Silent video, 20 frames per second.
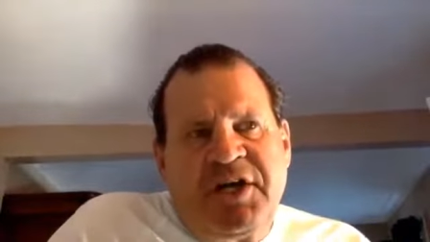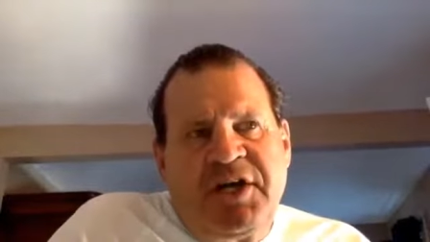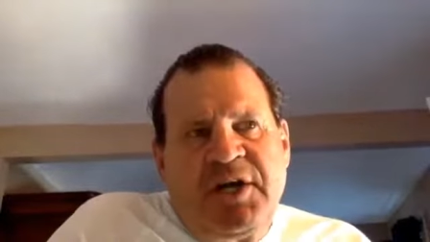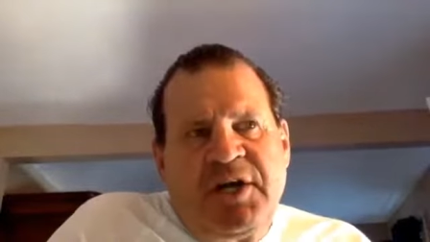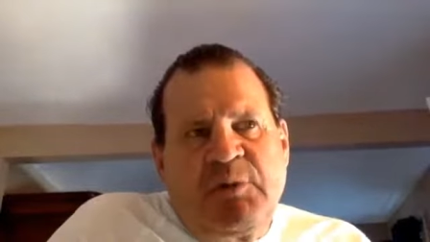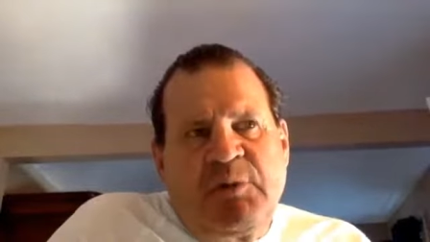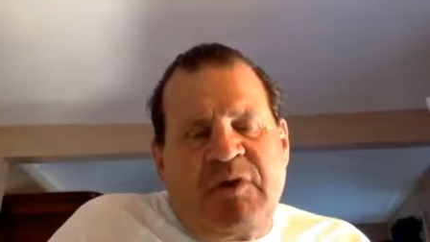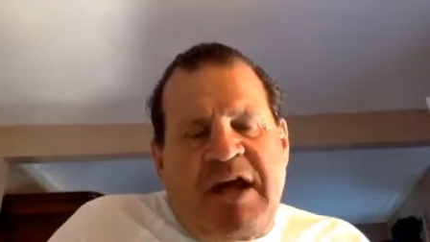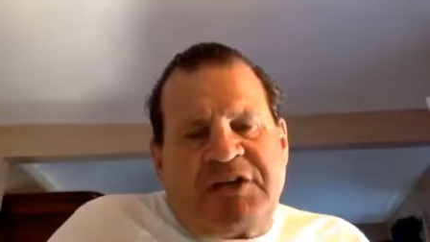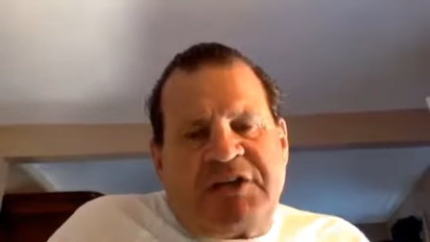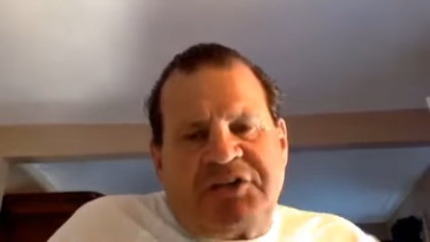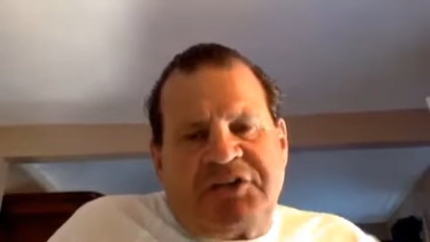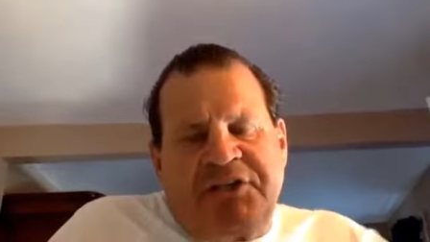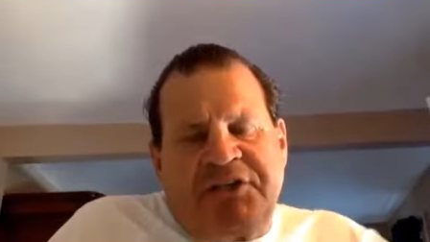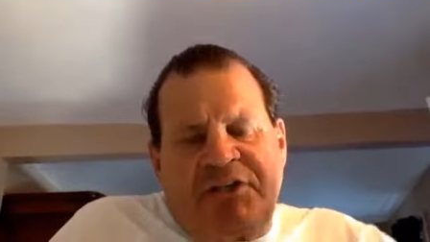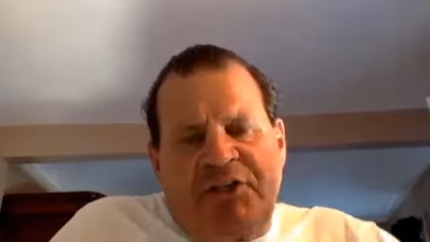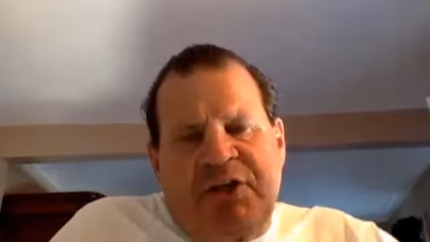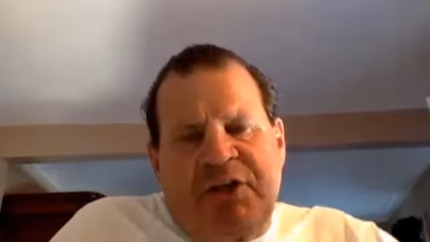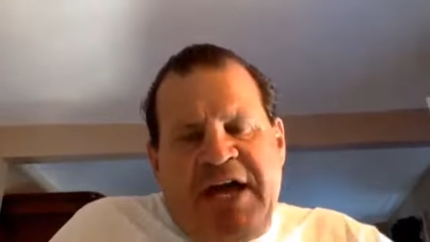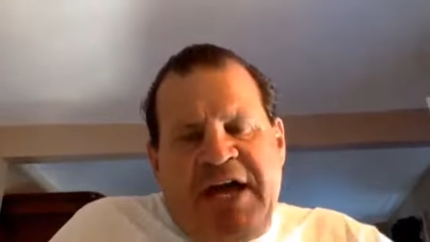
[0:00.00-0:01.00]
were actually in
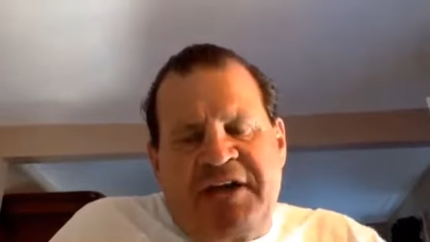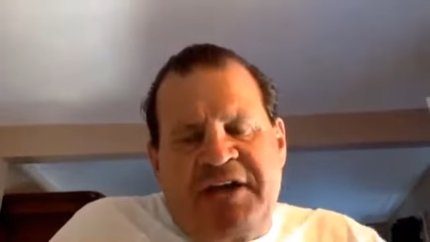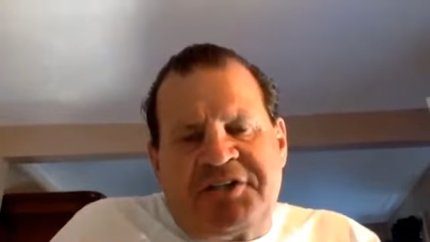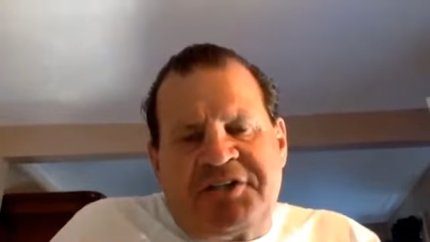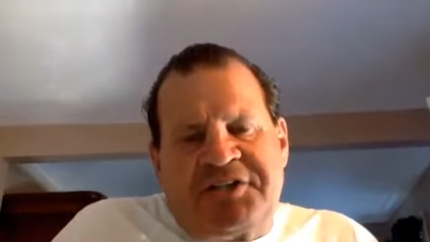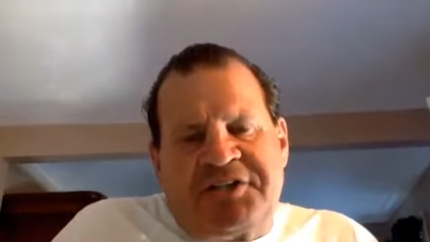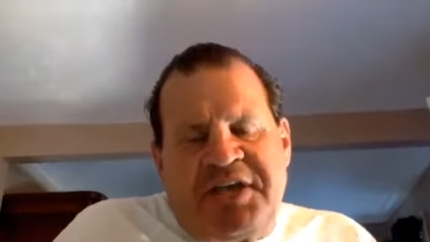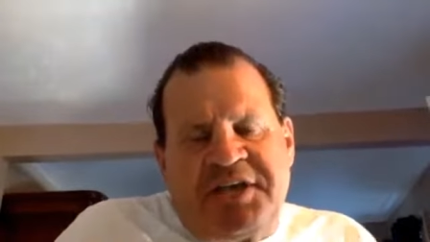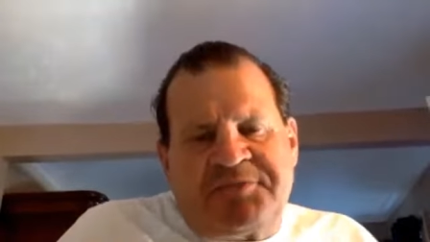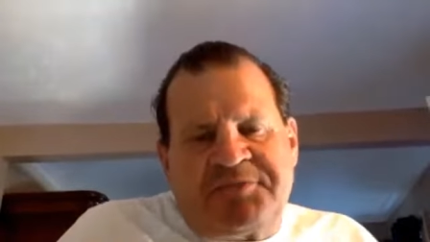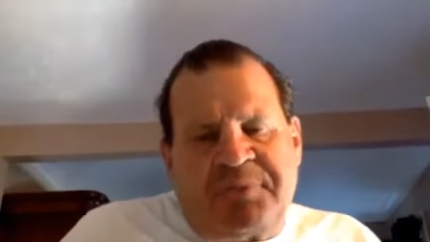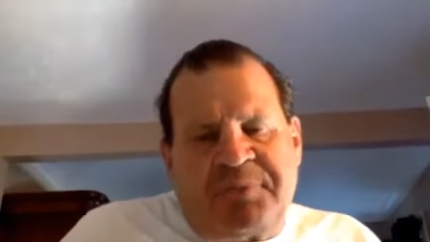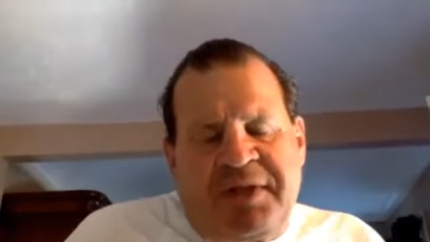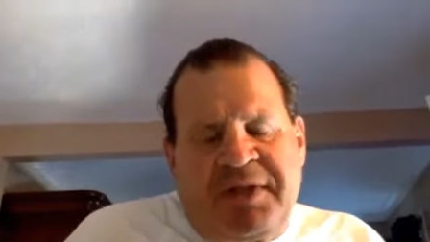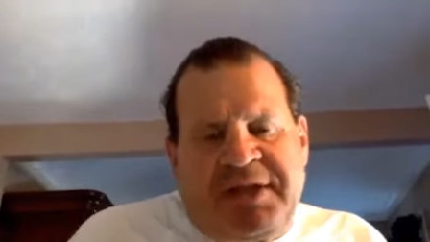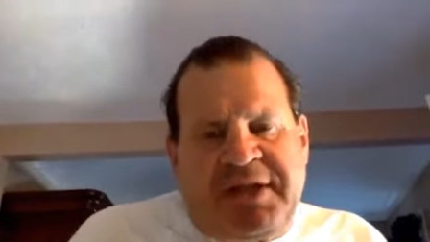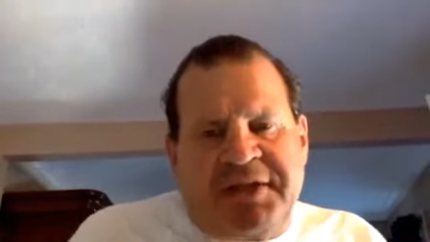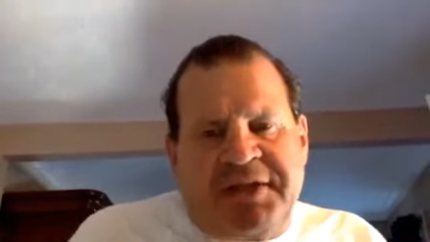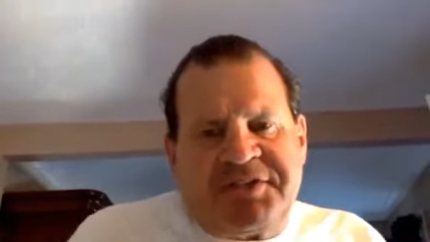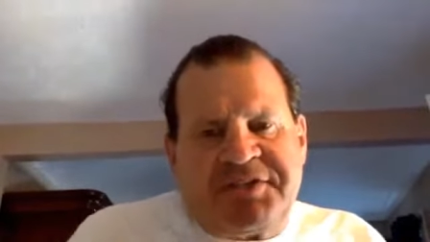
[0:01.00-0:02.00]
the United States playing
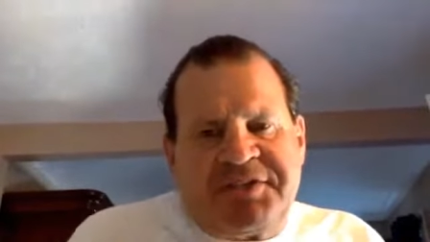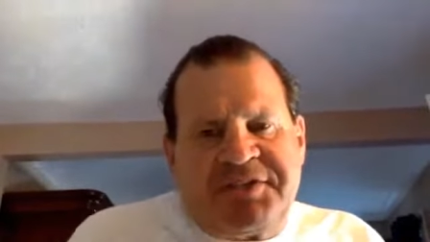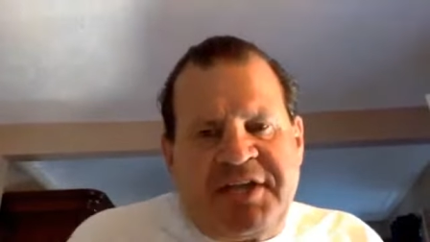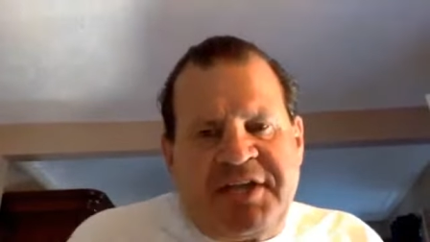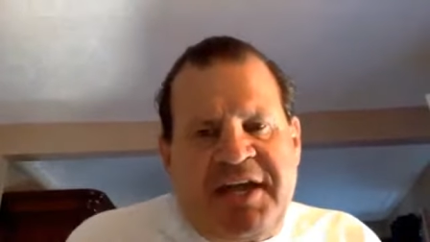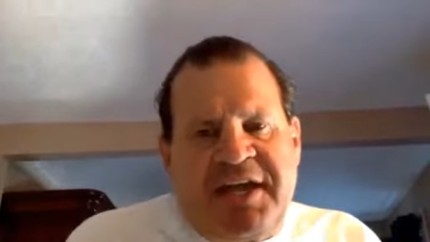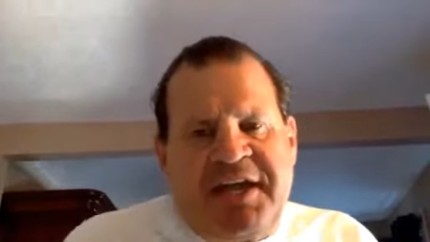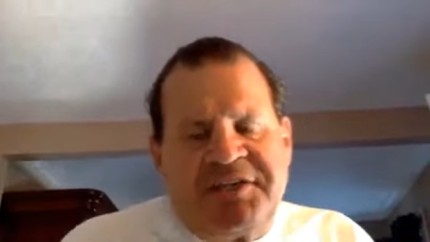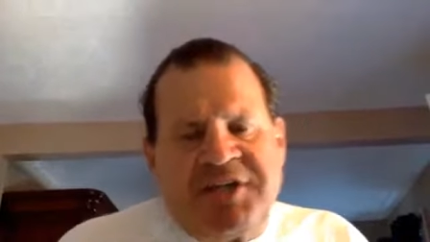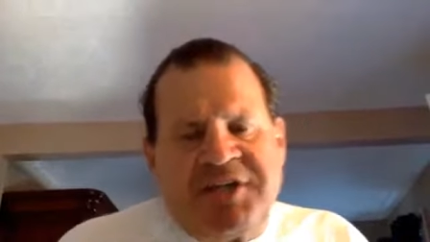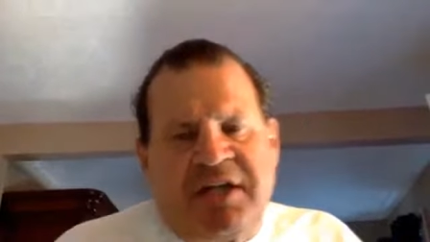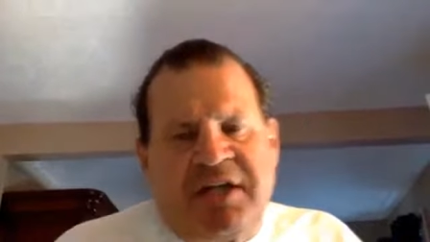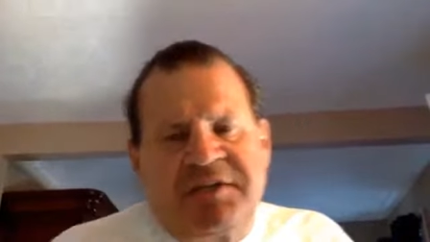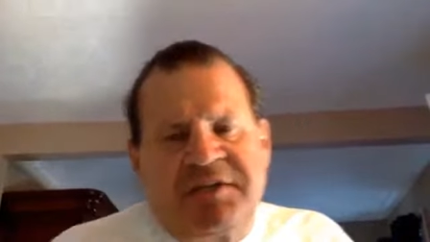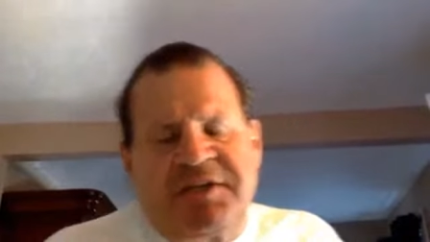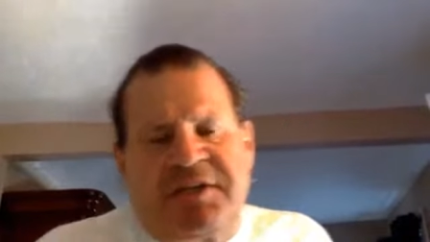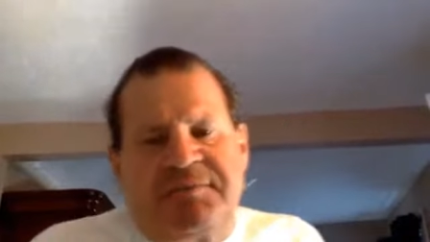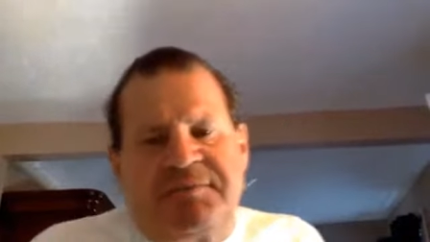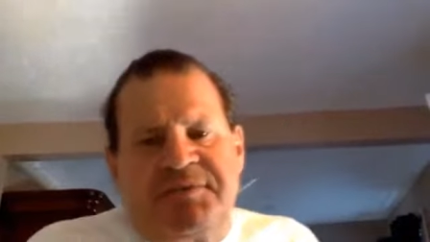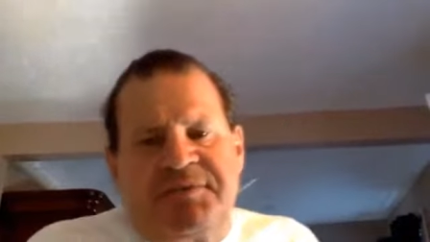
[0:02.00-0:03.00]
against the NHL
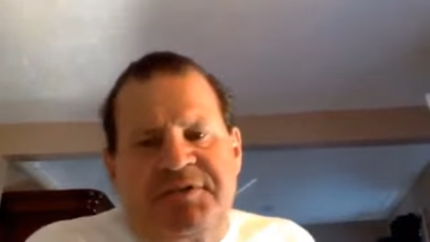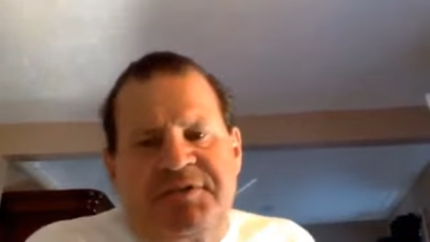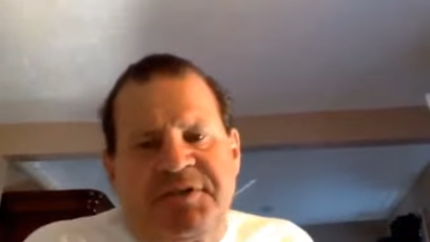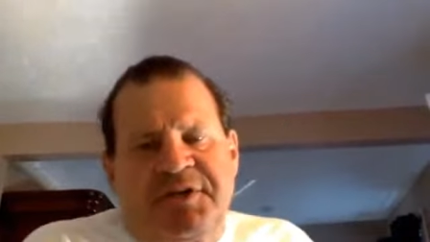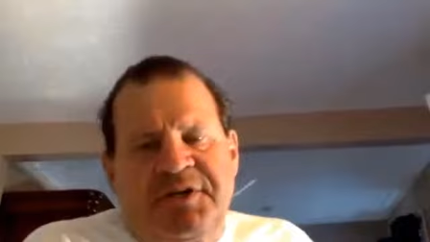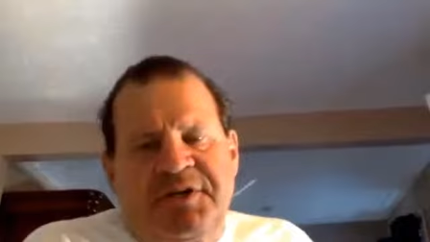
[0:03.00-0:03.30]
teams.